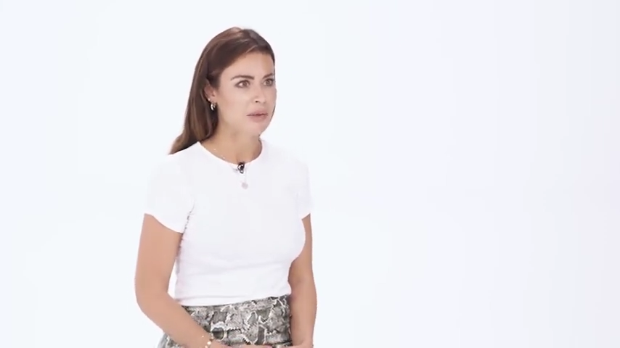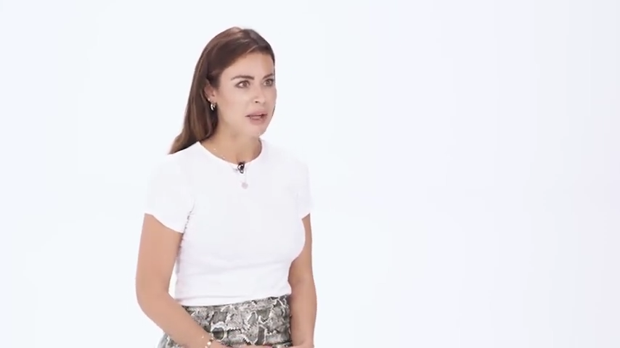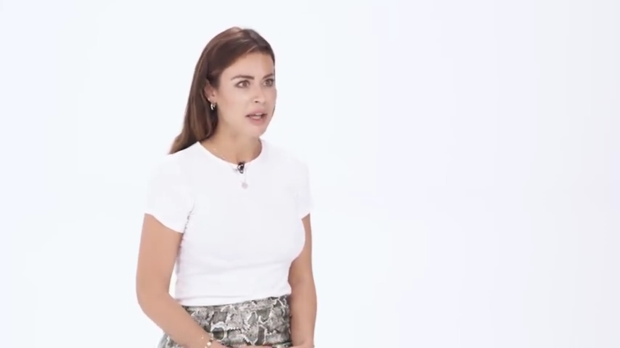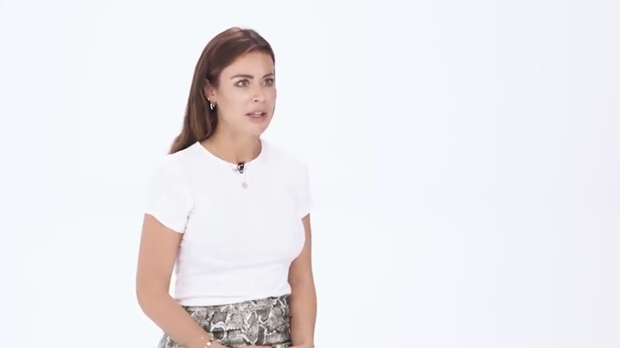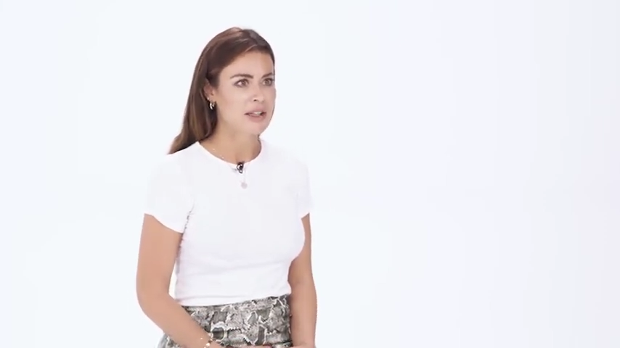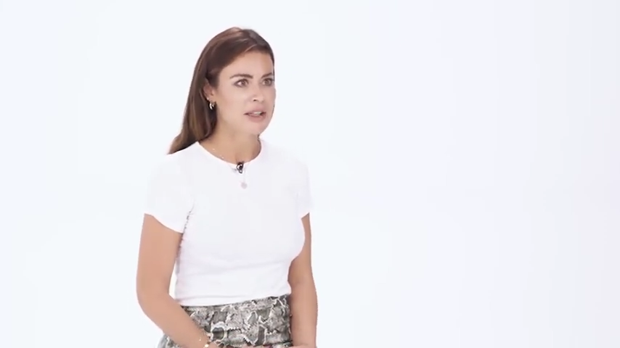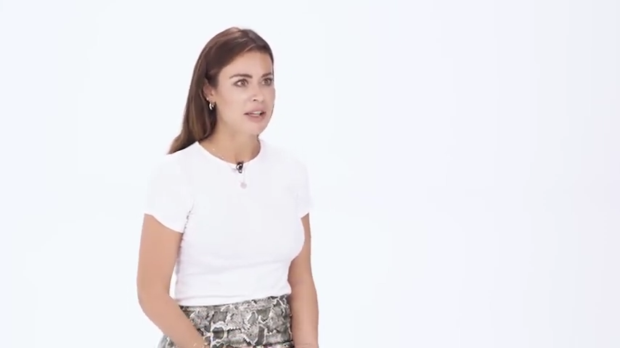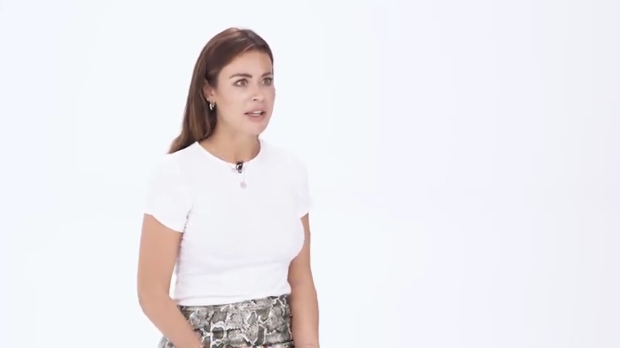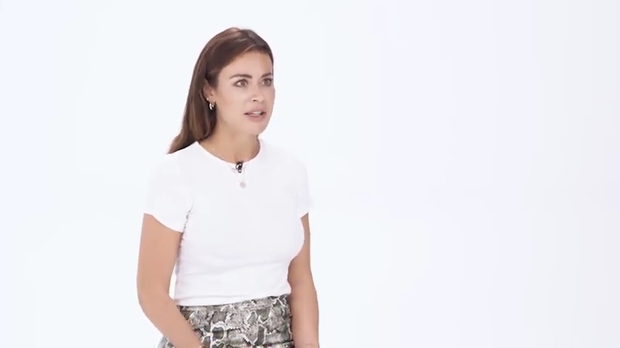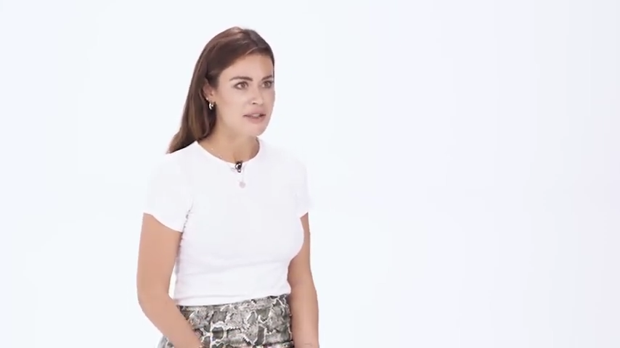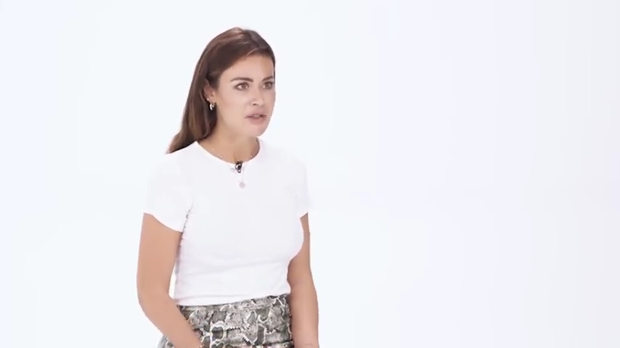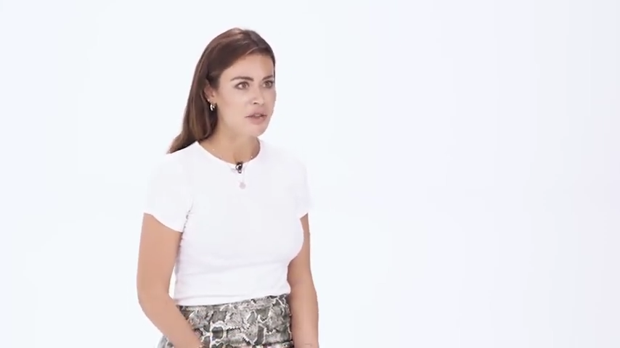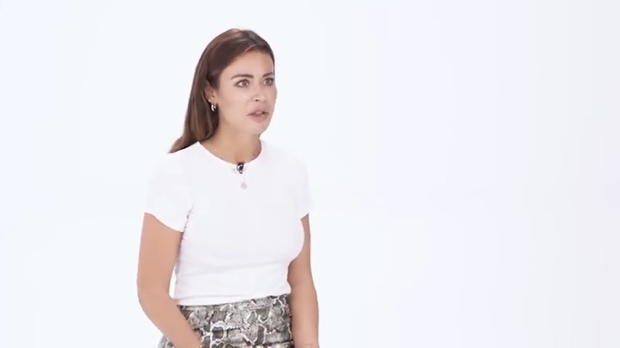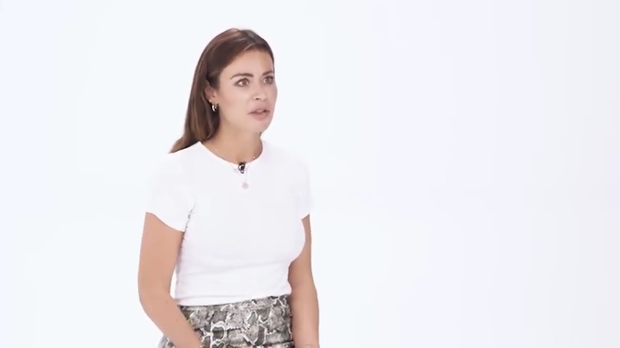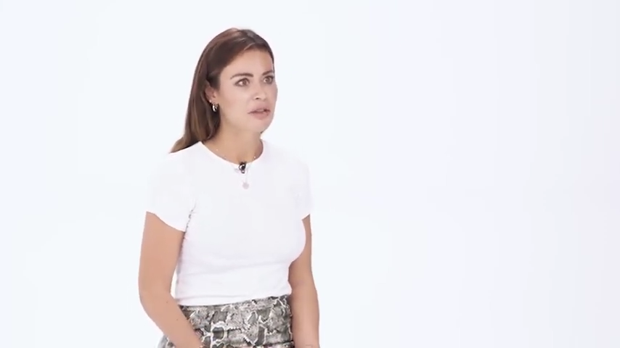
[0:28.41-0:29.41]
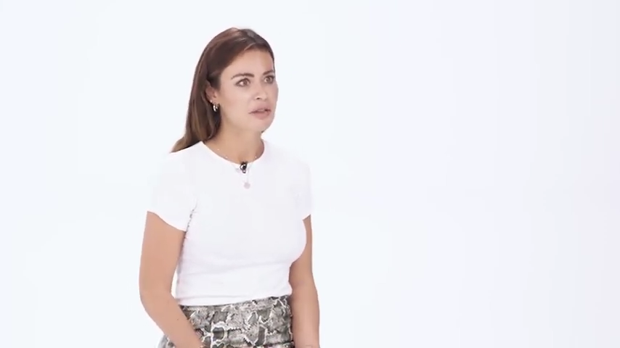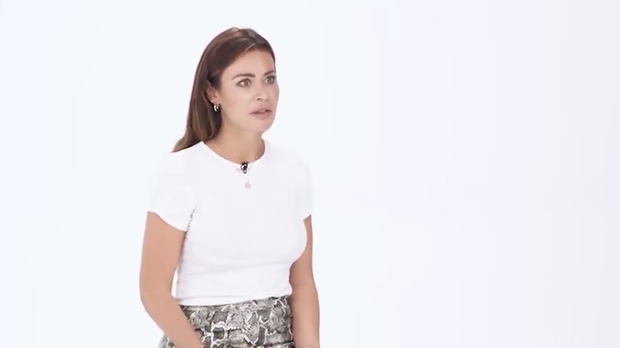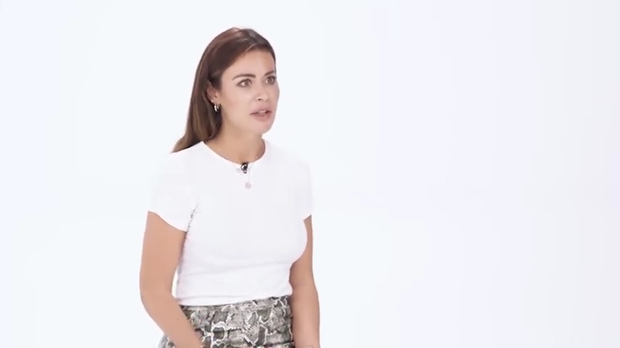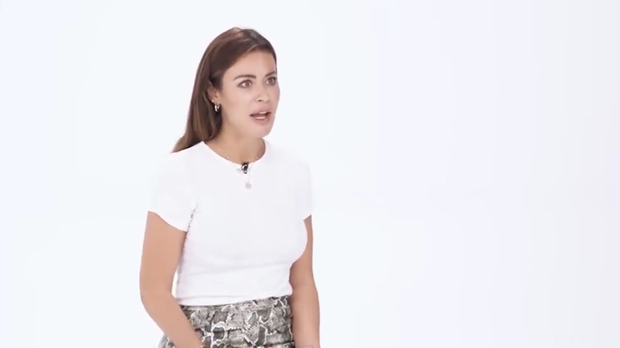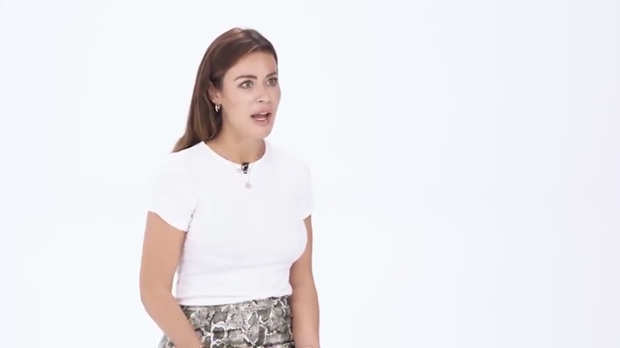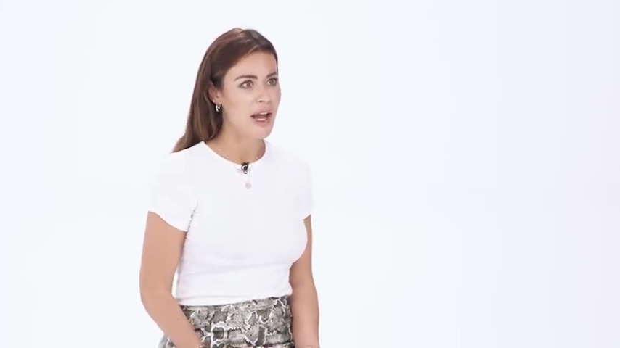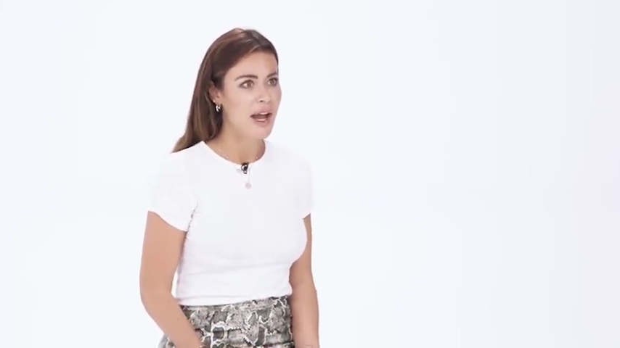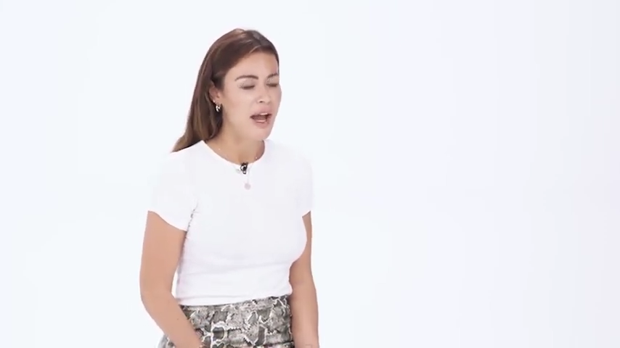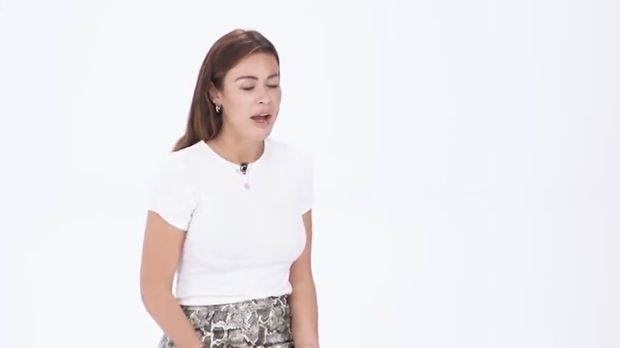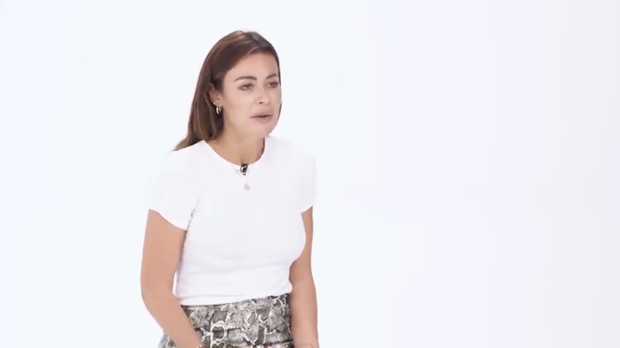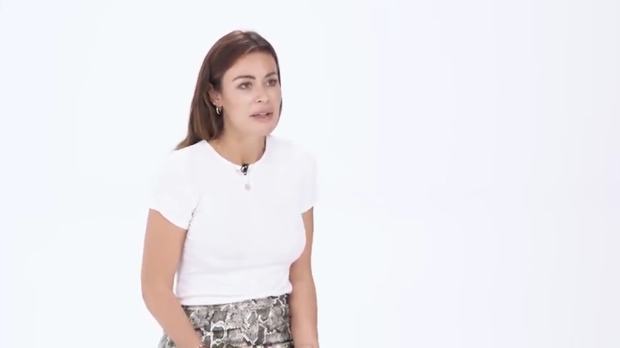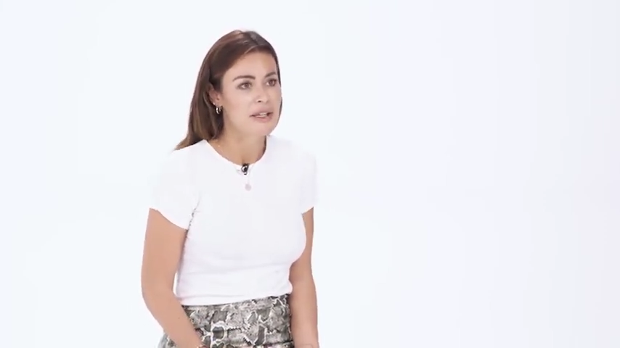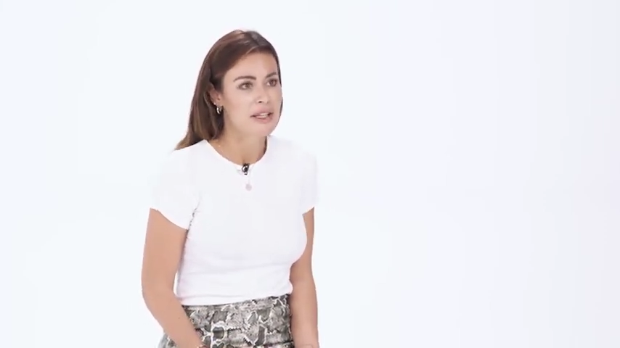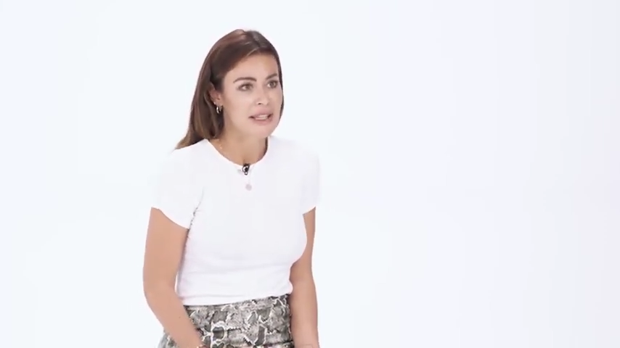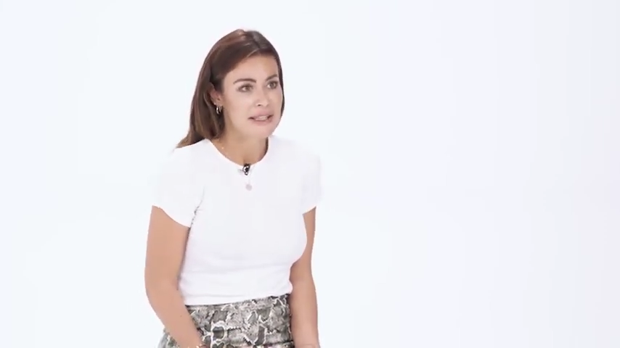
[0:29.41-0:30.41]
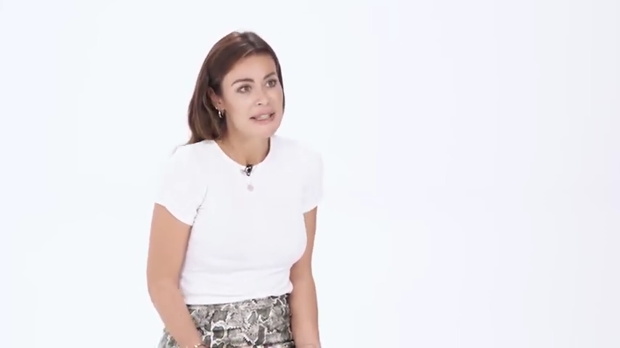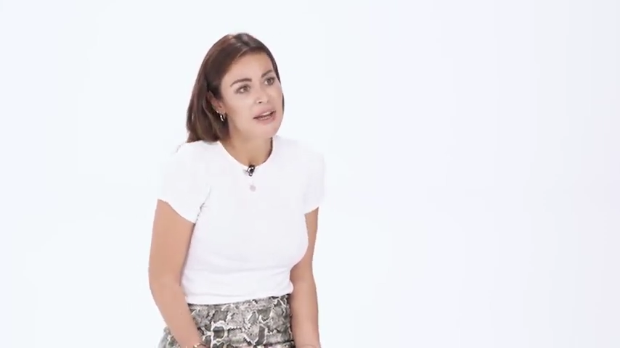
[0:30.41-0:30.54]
when it's not how it is